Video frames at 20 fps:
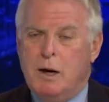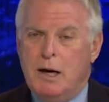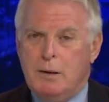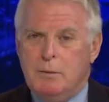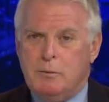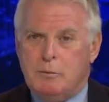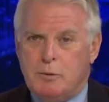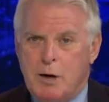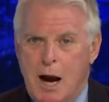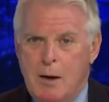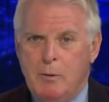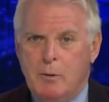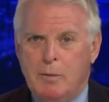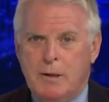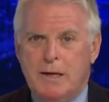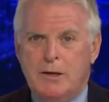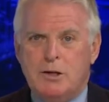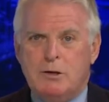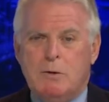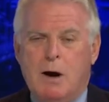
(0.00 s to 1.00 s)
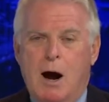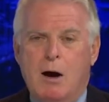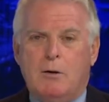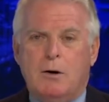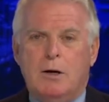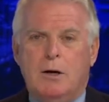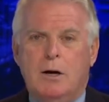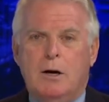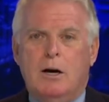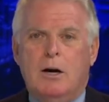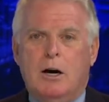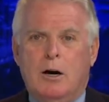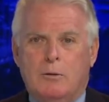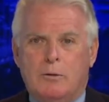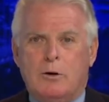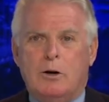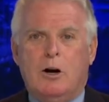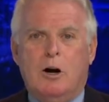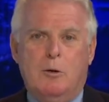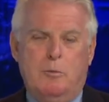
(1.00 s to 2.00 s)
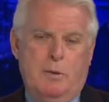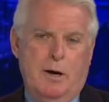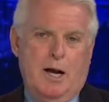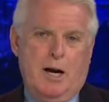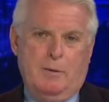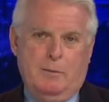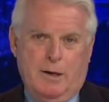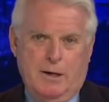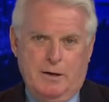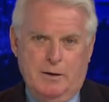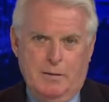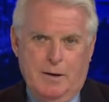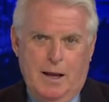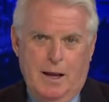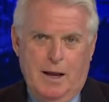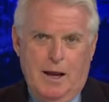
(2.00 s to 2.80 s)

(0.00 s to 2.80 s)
but probably to our overall betterment.